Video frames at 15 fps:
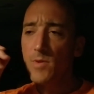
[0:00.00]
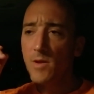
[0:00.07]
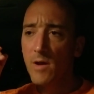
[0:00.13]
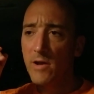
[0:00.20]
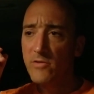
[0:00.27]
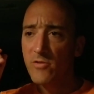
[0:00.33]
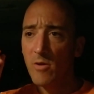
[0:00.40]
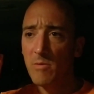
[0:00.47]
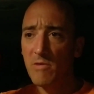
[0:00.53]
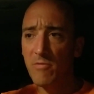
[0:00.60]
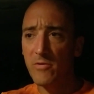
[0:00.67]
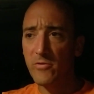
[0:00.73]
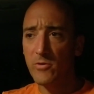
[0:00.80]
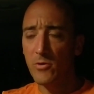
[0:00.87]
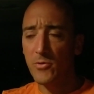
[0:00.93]
I saw my
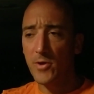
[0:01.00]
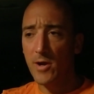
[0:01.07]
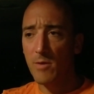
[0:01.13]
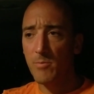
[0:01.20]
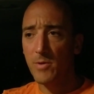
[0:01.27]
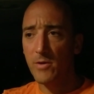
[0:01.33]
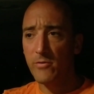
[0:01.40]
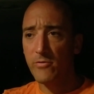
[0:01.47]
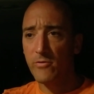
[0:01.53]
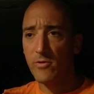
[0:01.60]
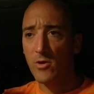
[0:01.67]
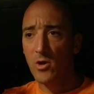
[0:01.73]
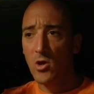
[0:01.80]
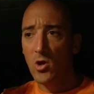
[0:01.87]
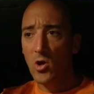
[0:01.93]
physical therapist
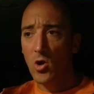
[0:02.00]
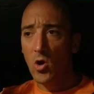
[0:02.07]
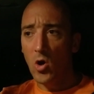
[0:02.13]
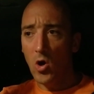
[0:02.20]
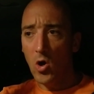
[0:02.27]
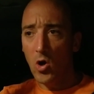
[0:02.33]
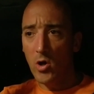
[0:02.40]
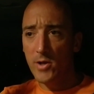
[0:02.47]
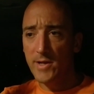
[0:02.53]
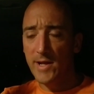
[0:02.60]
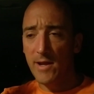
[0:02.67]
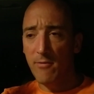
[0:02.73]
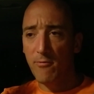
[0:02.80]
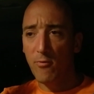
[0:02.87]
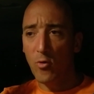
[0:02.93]
on
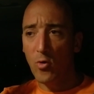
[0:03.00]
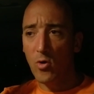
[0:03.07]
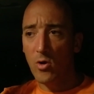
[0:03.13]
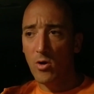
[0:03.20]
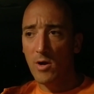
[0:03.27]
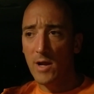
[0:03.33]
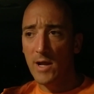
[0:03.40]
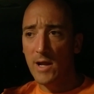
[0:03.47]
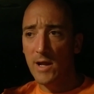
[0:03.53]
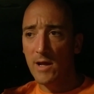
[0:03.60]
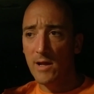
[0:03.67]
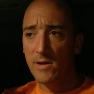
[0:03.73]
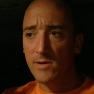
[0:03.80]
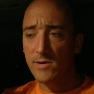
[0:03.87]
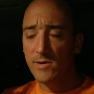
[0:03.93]
day 4,
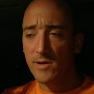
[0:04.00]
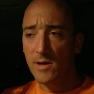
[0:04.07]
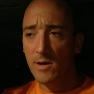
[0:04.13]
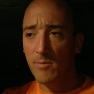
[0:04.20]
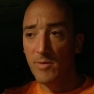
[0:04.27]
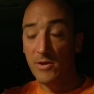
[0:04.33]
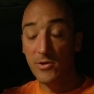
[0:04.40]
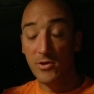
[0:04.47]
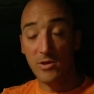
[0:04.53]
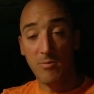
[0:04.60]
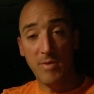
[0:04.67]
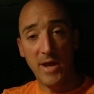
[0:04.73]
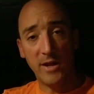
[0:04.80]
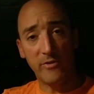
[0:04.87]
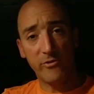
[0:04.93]
and they took the
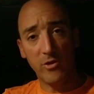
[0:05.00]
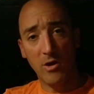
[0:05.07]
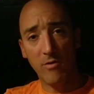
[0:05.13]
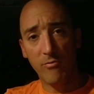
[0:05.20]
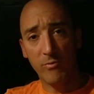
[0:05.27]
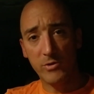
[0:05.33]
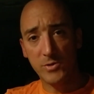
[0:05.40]
bandage off, which